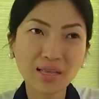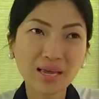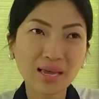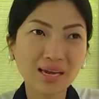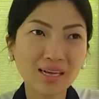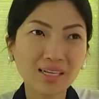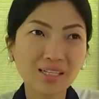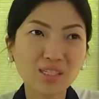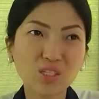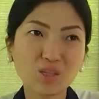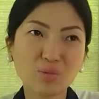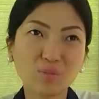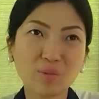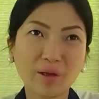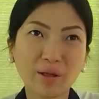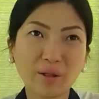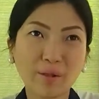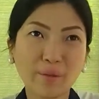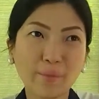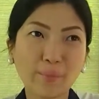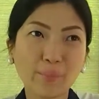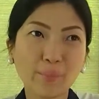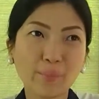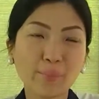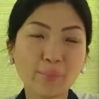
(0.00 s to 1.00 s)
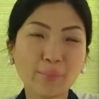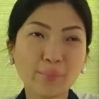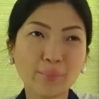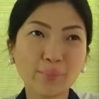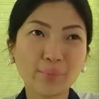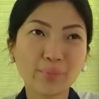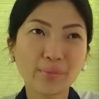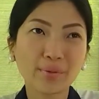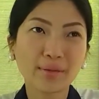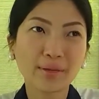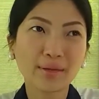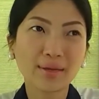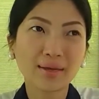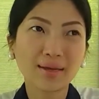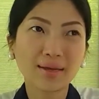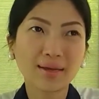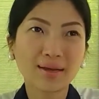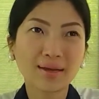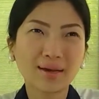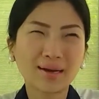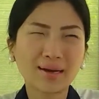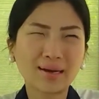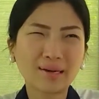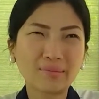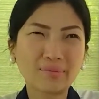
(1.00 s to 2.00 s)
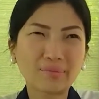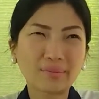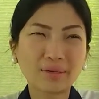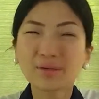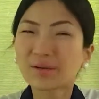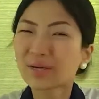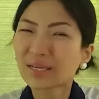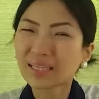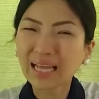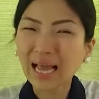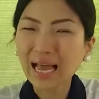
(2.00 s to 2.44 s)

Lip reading: I can smell, you know, it